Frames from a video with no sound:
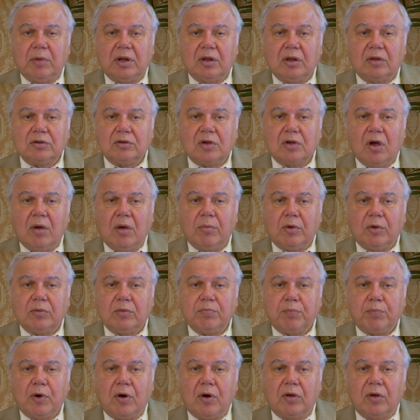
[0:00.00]
on
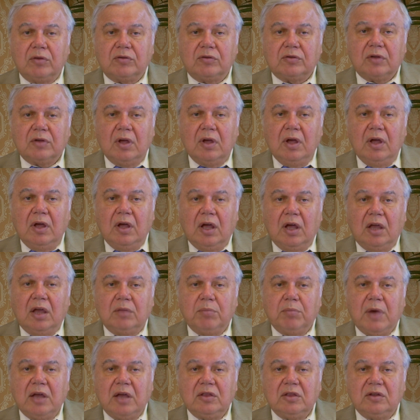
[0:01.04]
common points,
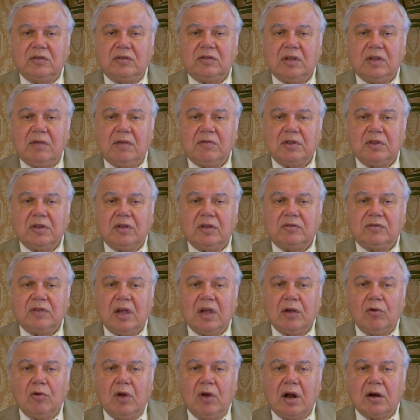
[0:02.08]
and by deceiving the
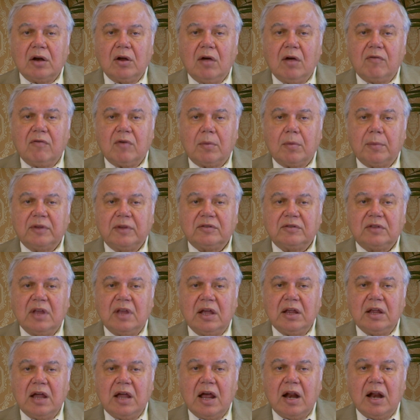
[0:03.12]
secular governments,
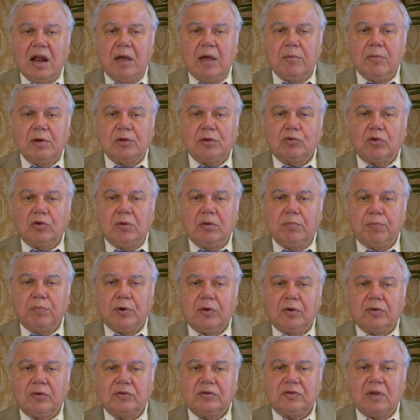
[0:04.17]
they are able to
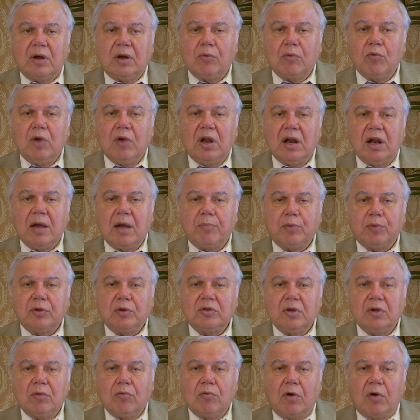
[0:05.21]
impose their will
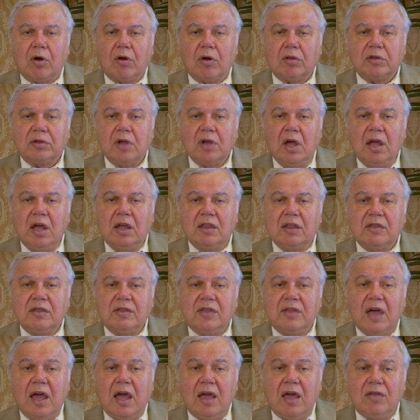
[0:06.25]
upon the world,
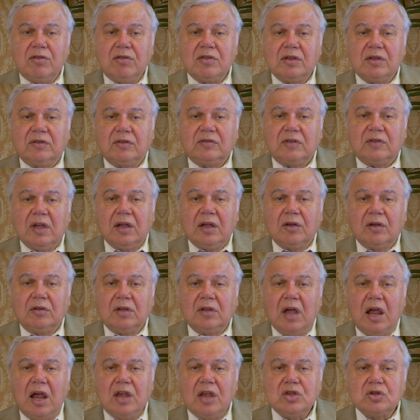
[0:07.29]
then the
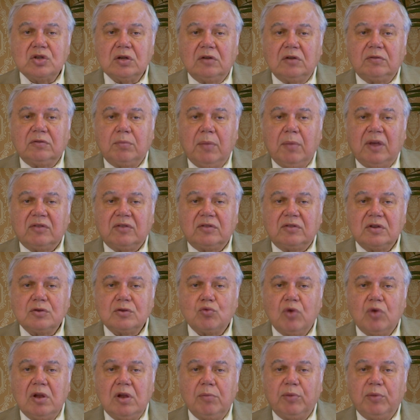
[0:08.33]
second angel's message
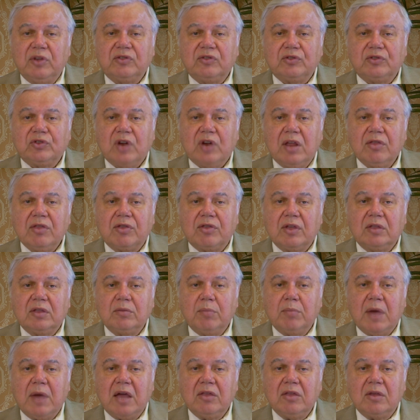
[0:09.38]
will be
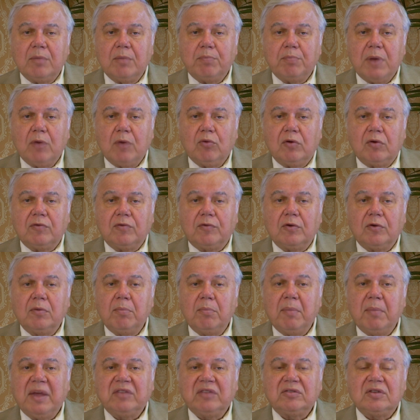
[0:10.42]
strengthened by the powerful
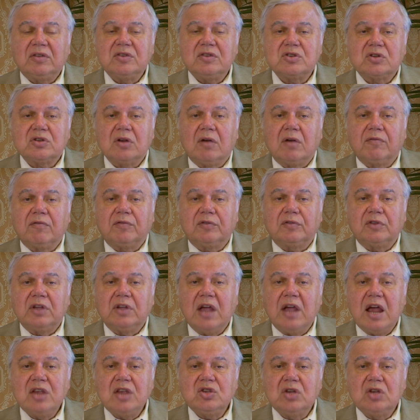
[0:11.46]
message of
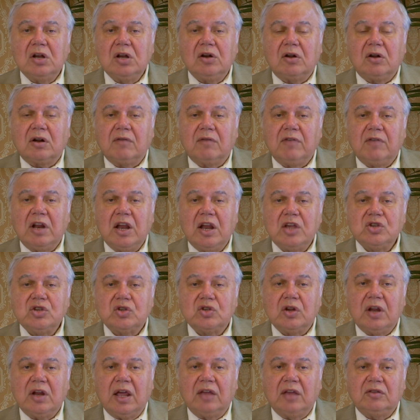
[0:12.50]
the angel of
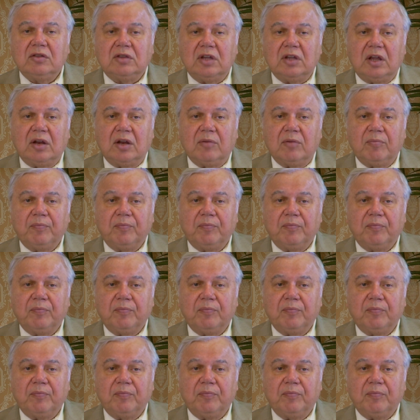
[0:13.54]
Revelation 18.